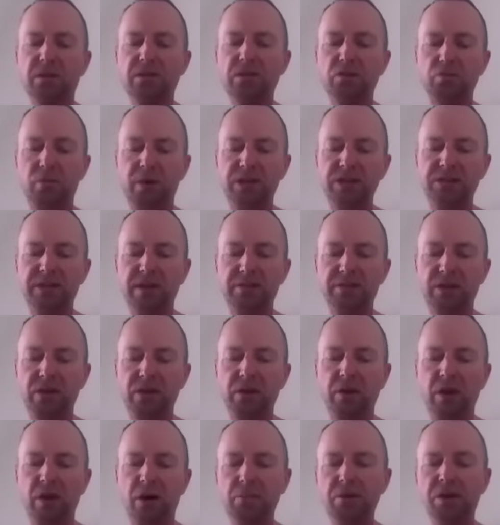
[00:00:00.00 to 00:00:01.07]
of the 27
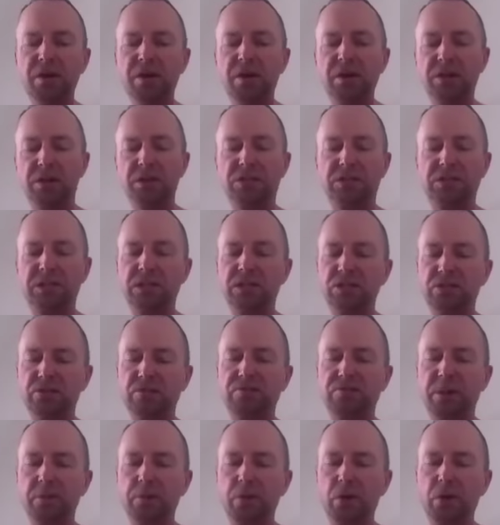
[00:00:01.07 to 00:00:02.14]
Club consists of
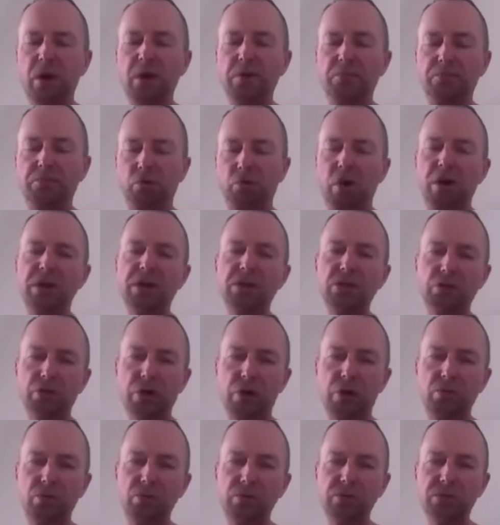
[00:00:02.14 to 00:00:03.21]
people like Brian
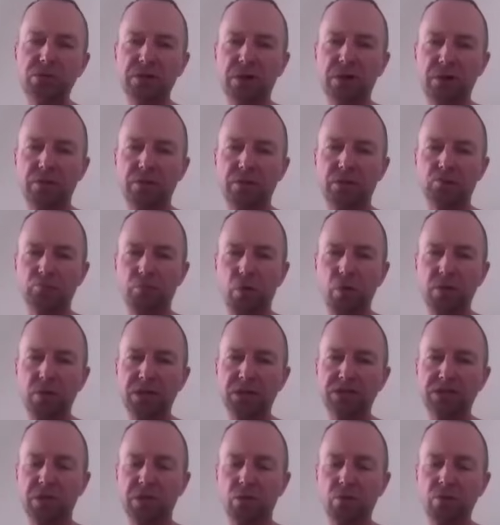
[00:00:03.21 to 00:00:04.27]
Jones of the Rolling
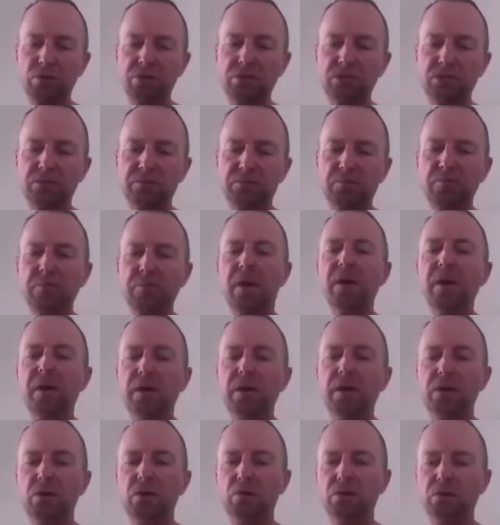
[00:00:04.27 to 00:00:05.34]
Stones,
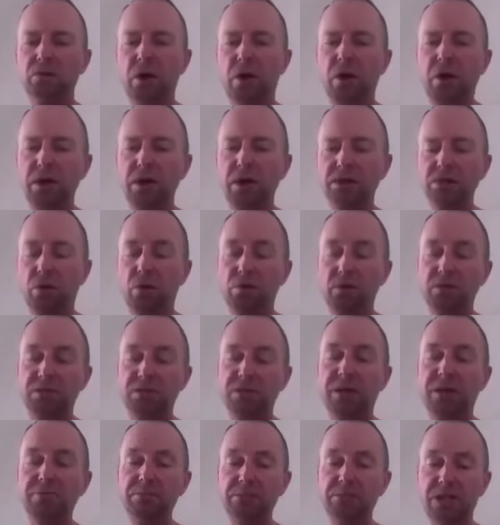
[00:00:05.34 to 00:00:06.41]
who died on the
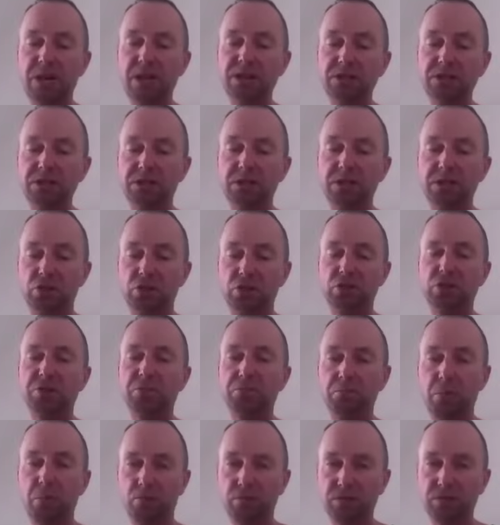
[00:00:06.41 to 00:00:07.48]
same date as Jim
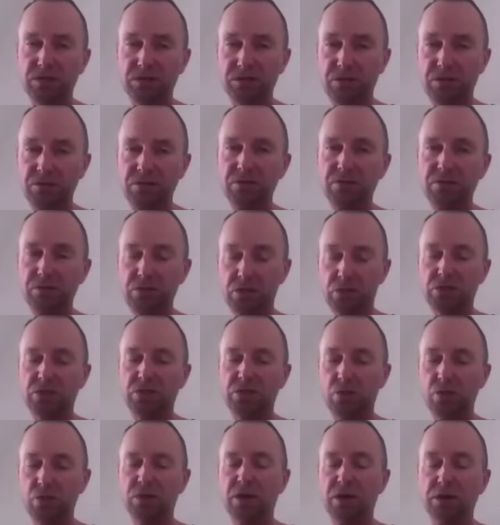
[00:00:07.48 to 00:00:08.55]
Morrison just
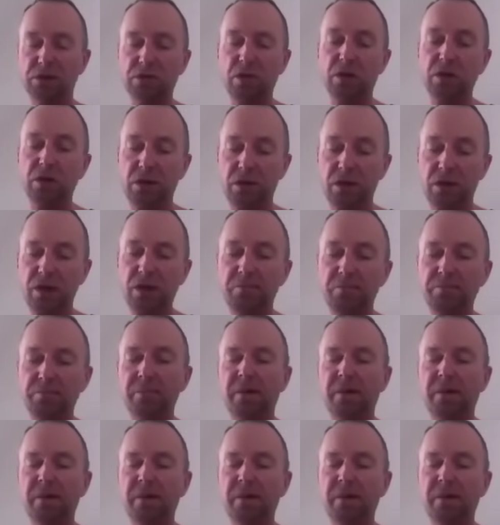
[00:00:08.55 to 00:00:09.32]
2 years earlier,